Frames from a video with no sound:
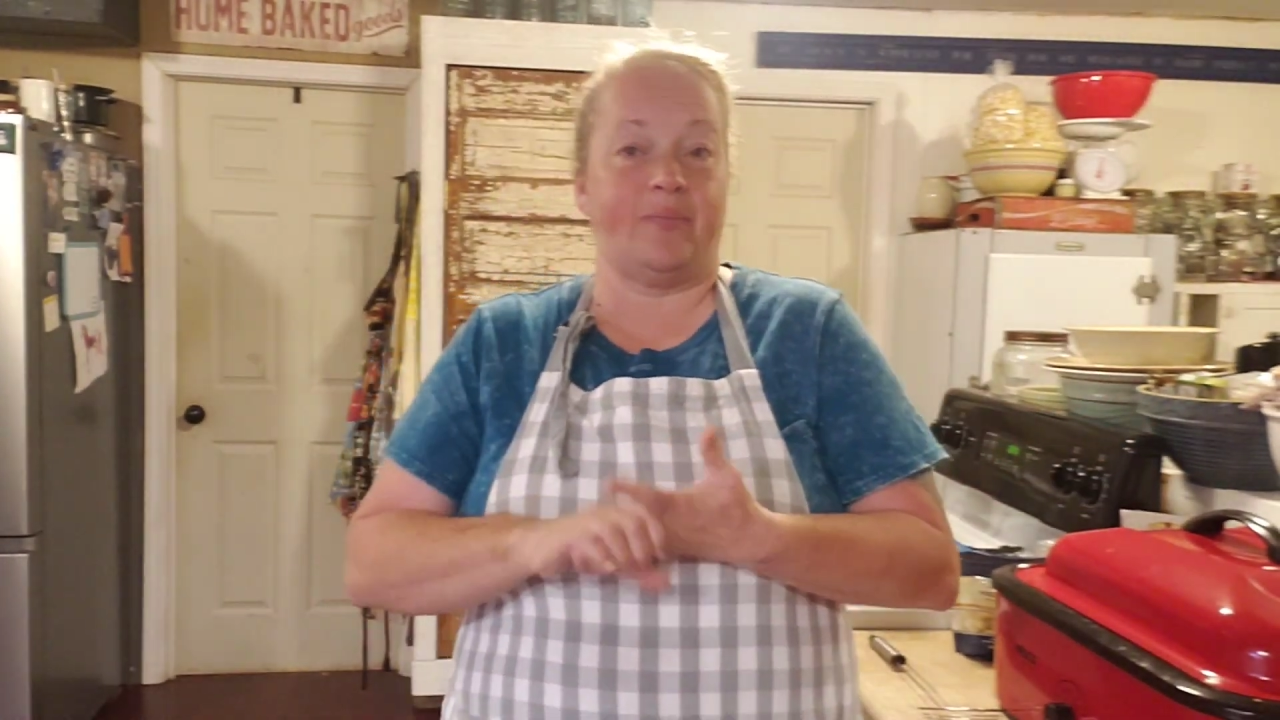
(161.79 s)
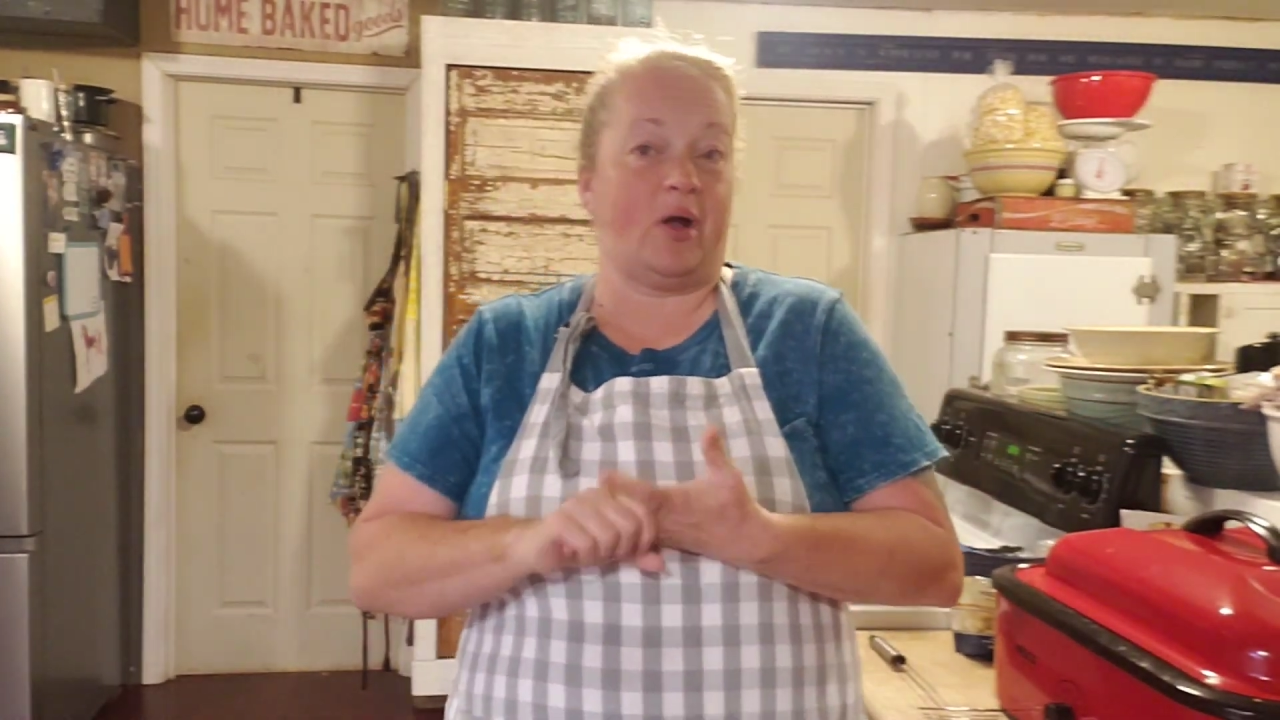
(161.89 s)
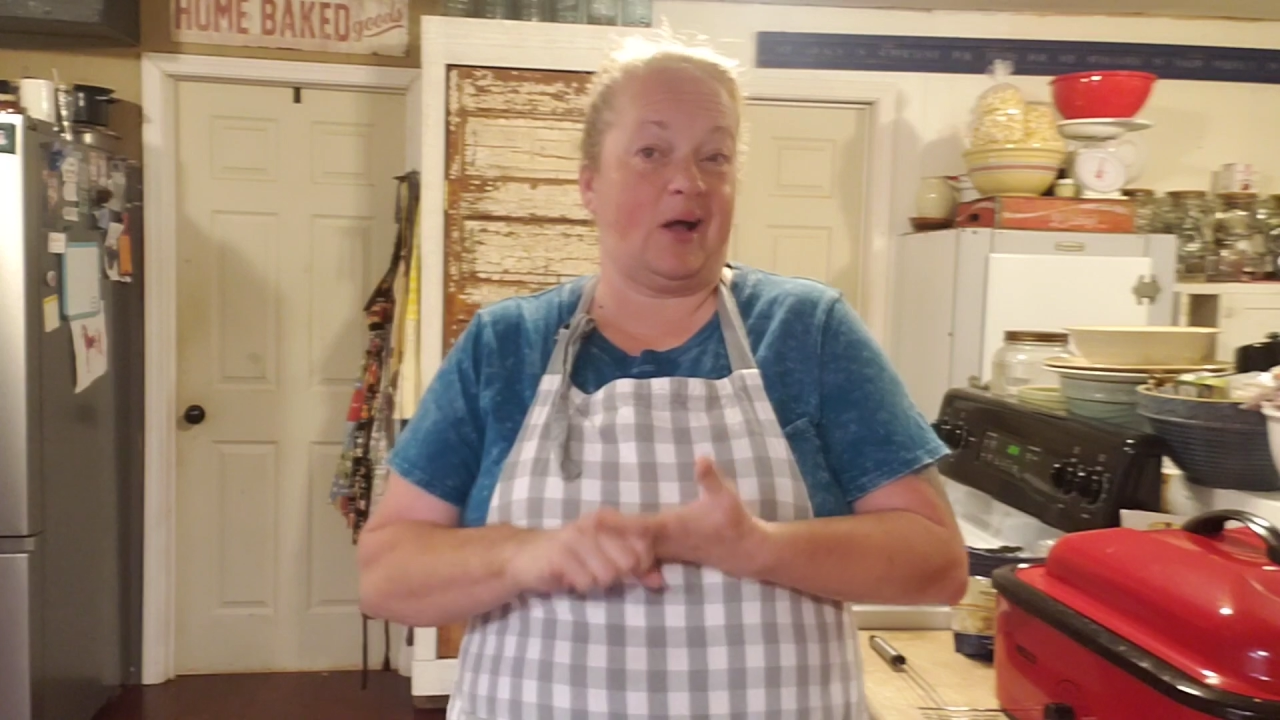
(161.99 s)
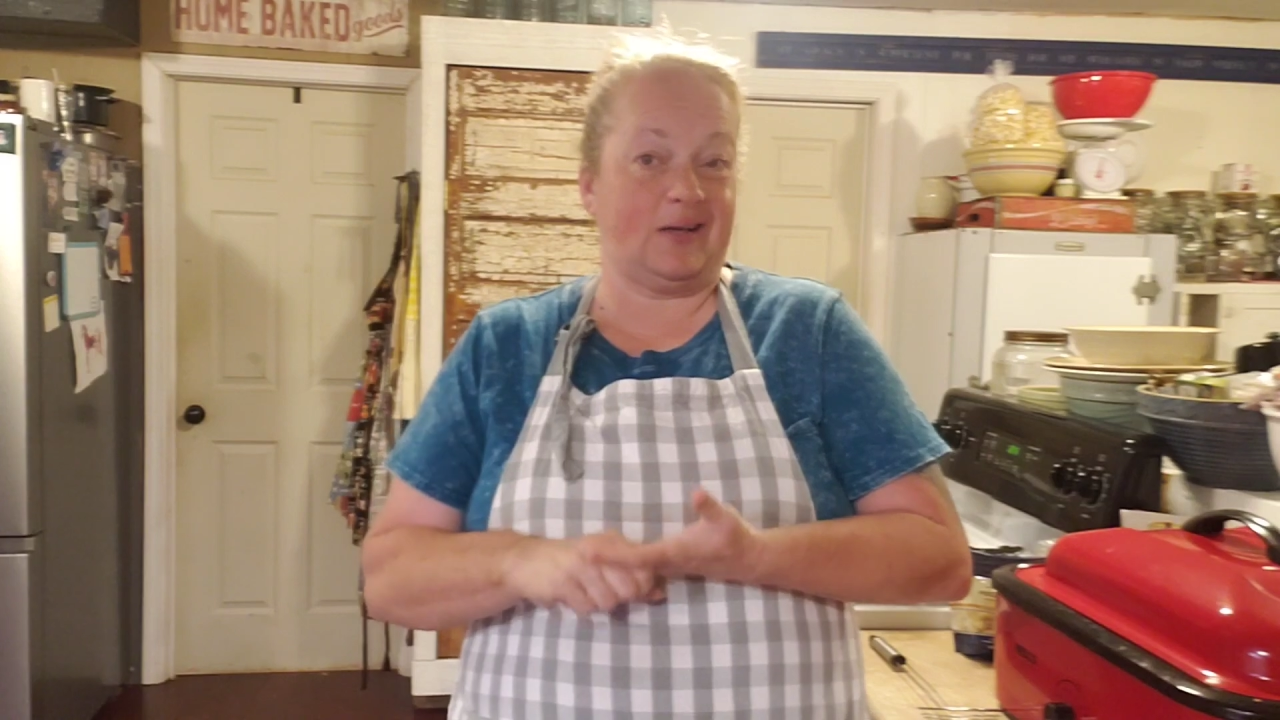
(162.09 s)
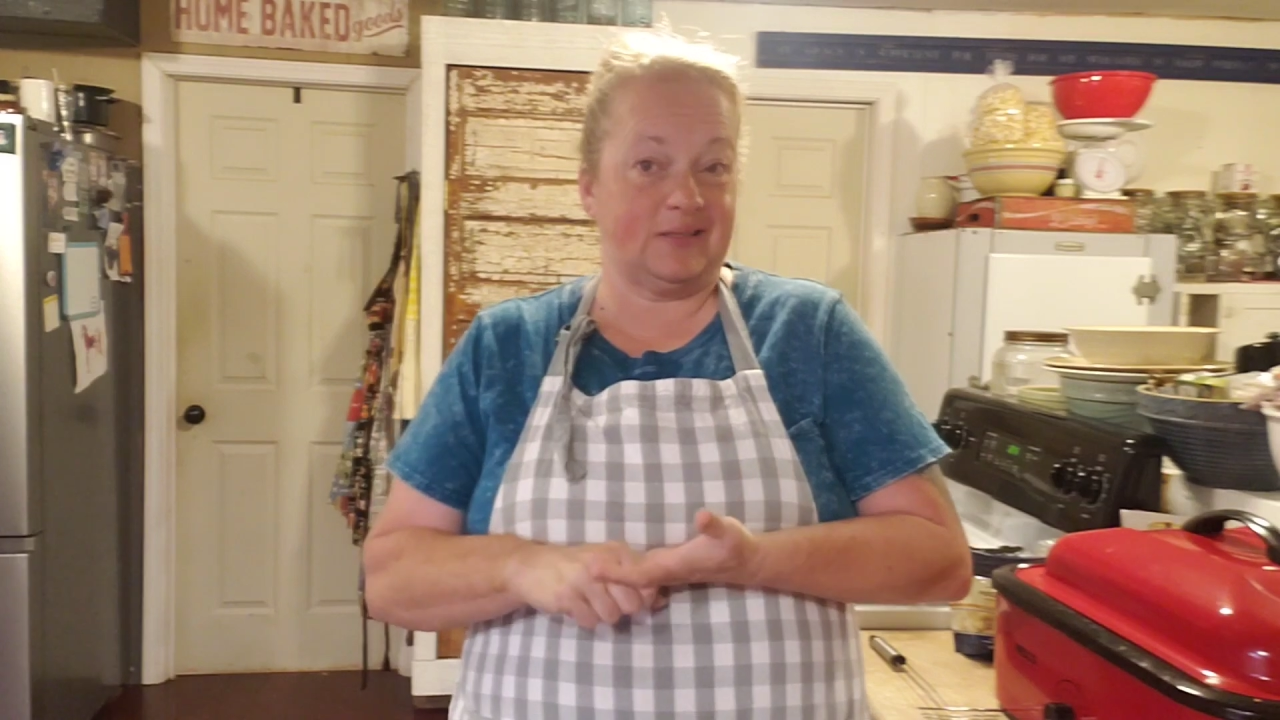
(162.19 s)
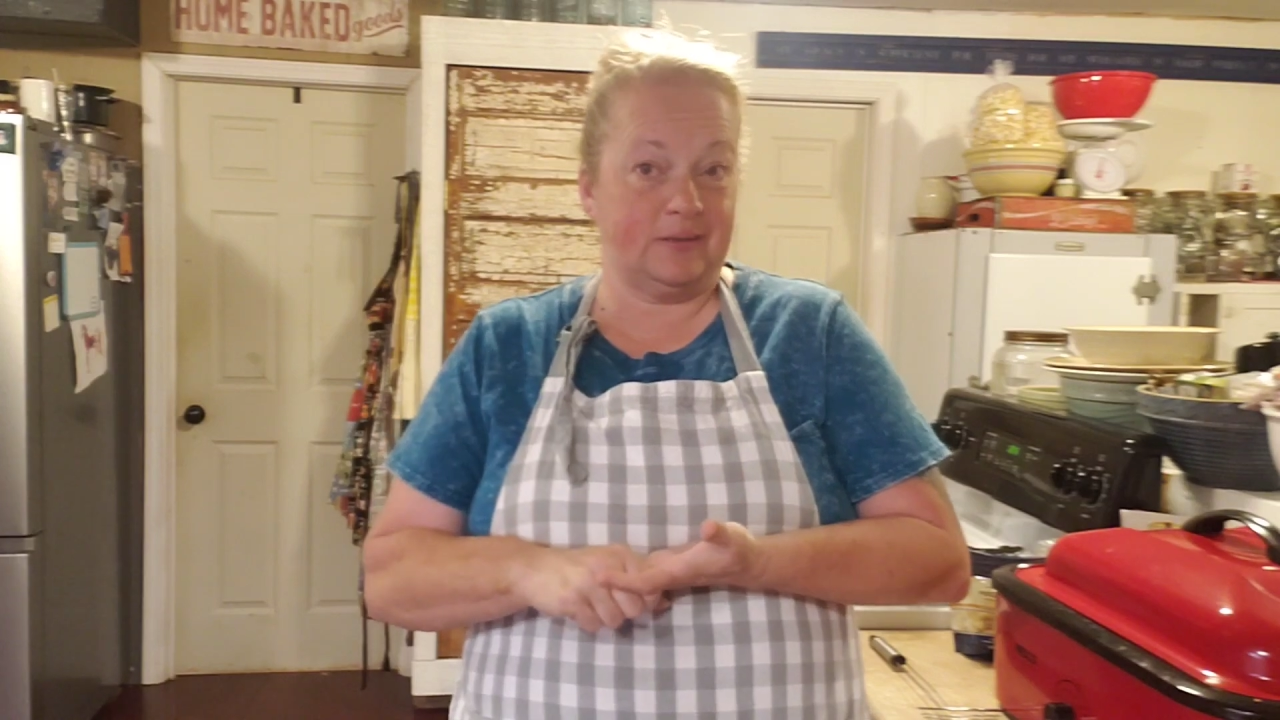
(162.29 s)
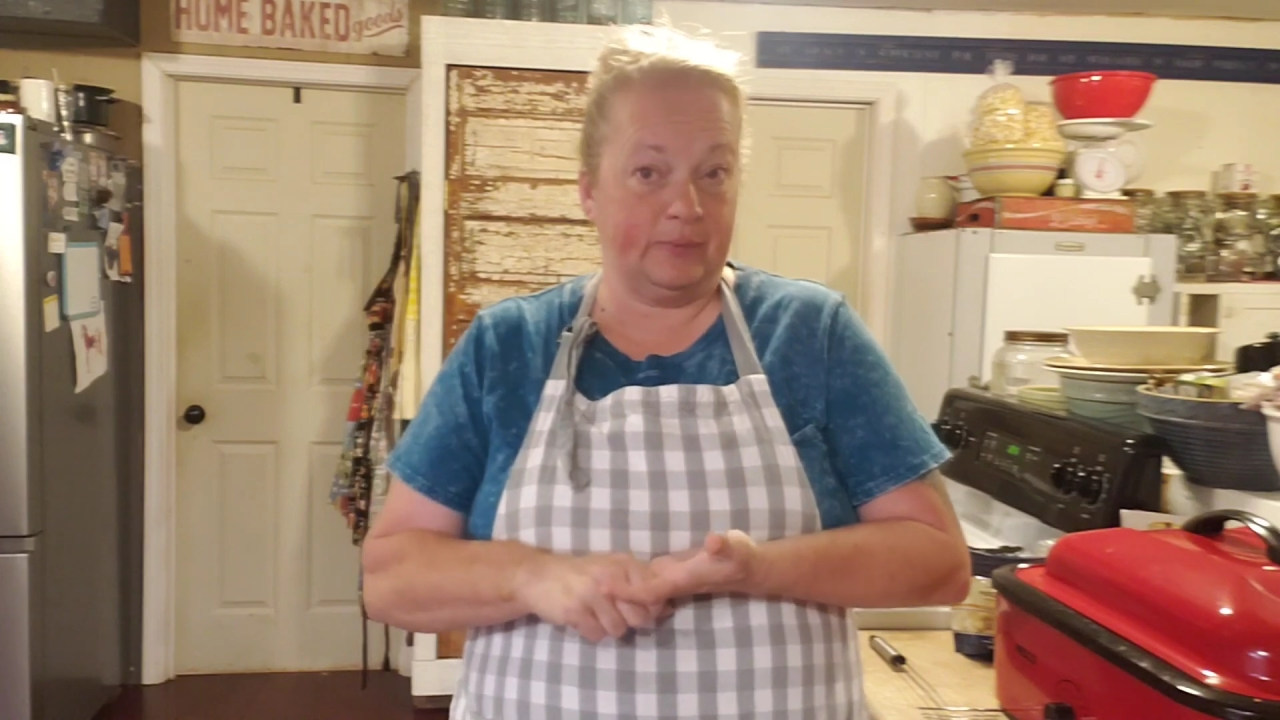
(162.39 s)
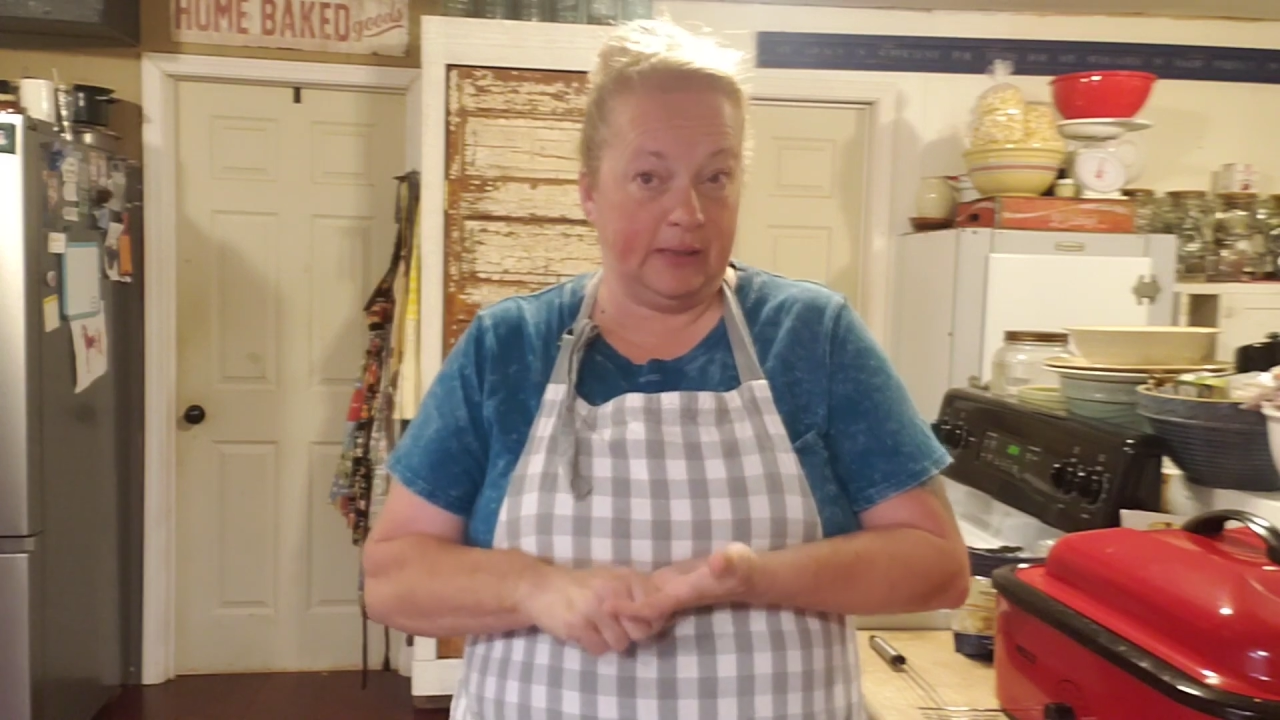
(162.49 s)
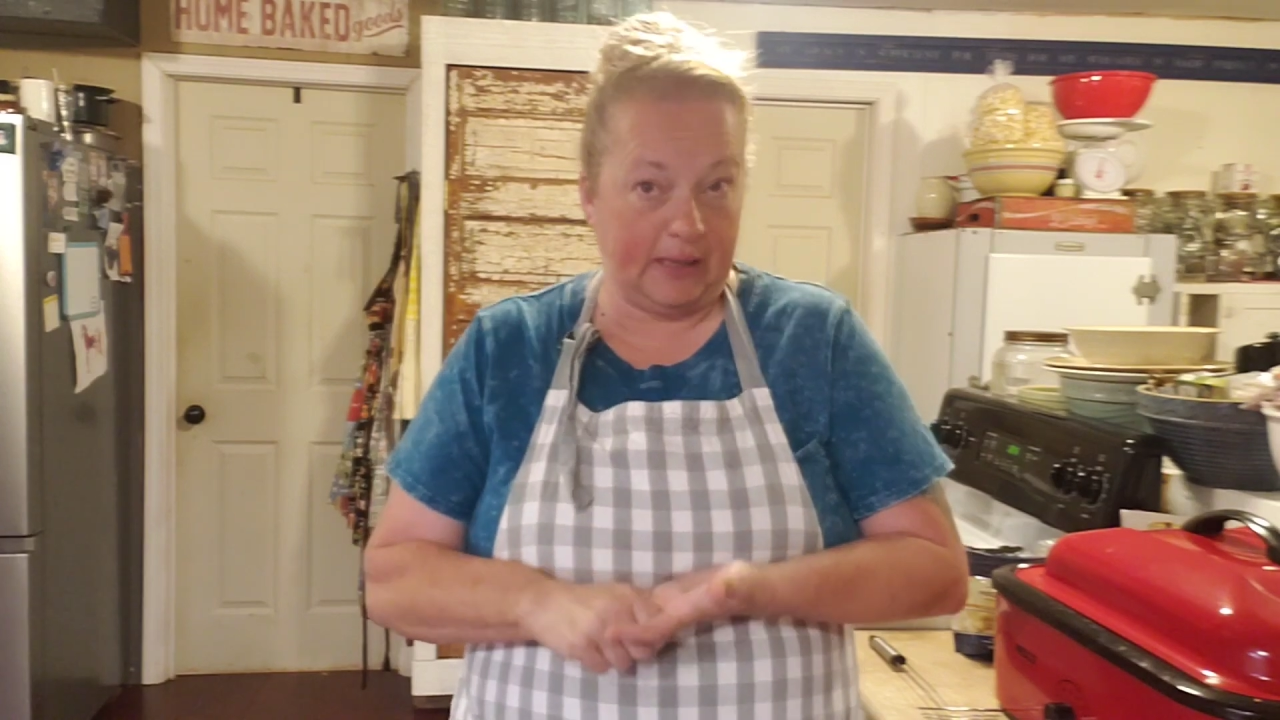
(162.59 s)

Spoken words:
possibly